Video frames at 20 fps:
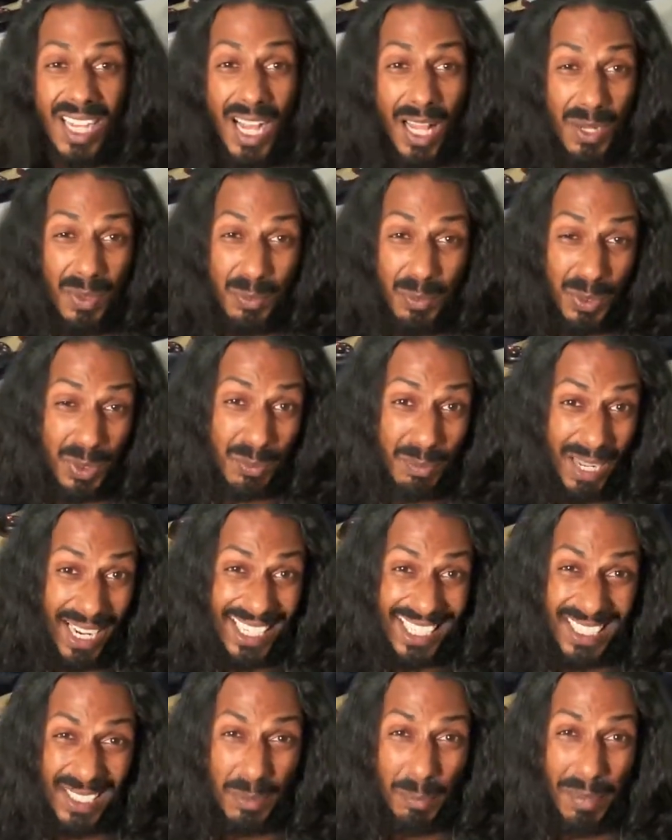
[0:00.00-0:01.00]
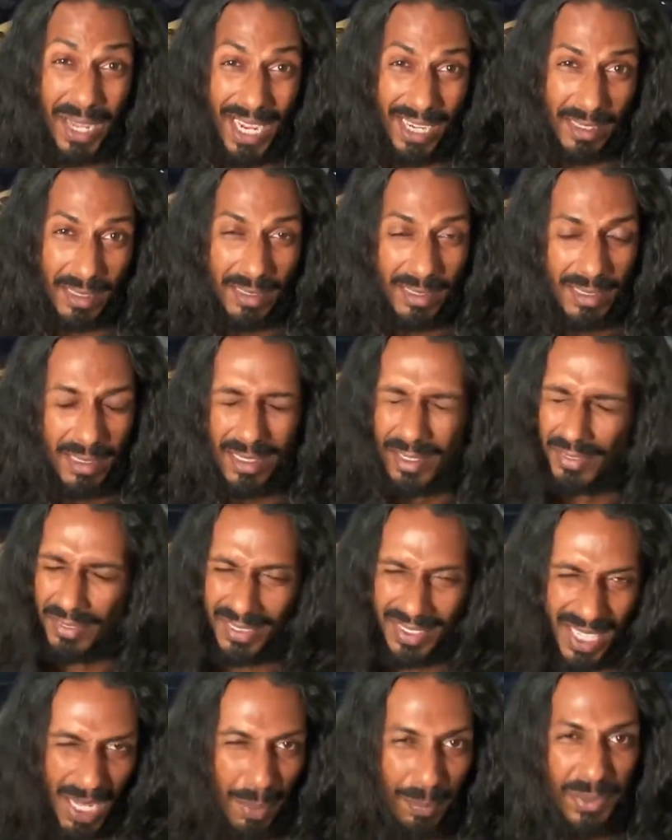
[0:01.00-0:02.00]
Now to put it back in the bag.
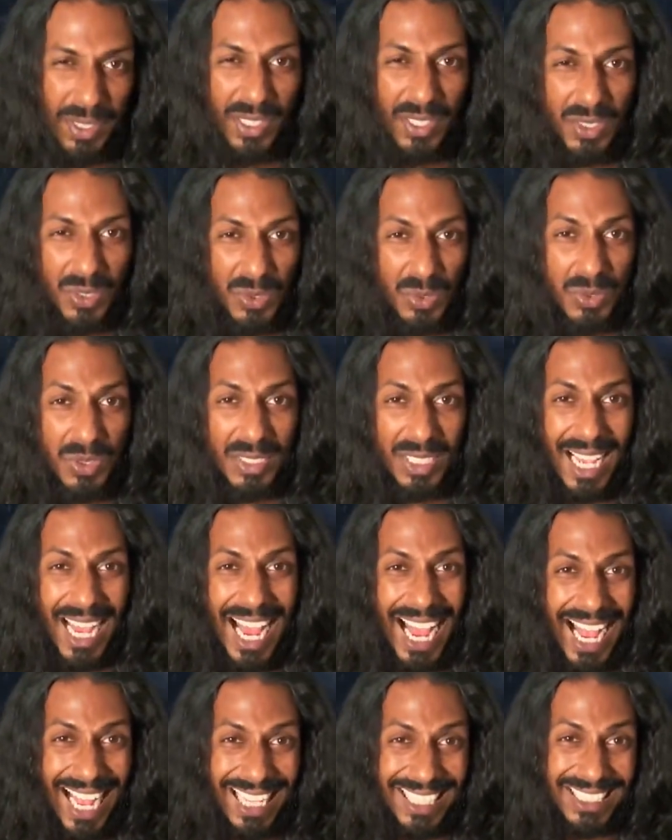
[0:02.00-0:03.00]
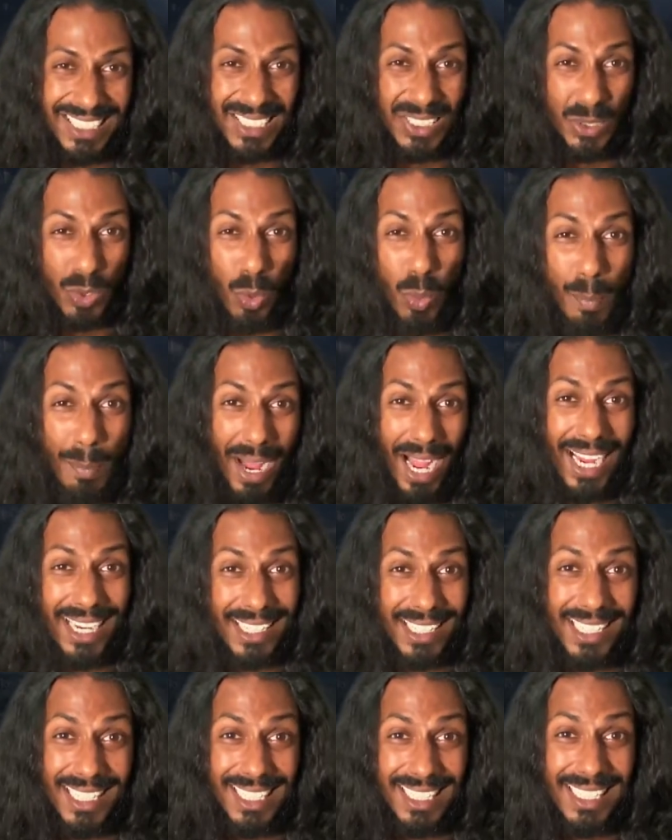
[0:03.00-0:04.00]
Not being used, has to go back
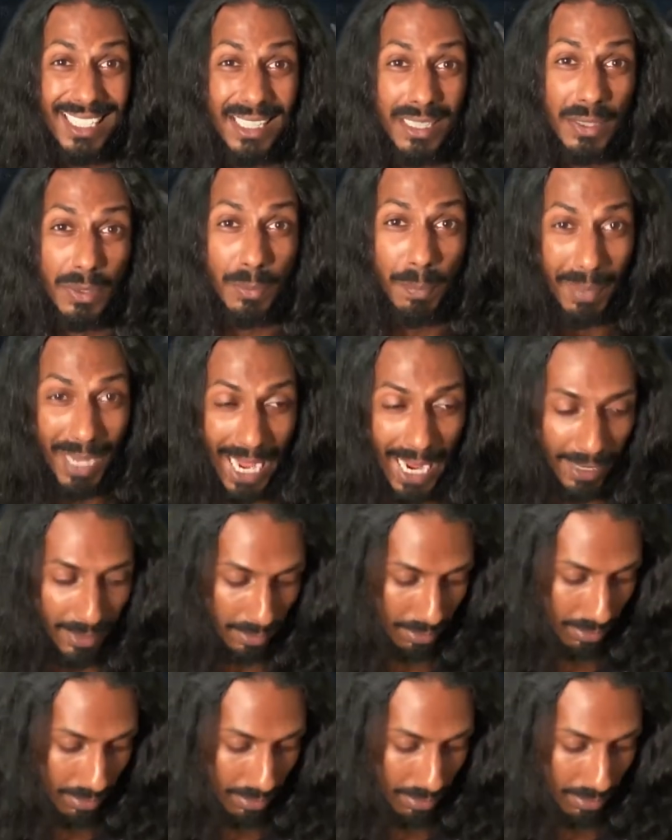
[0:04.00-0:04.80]
in the bag.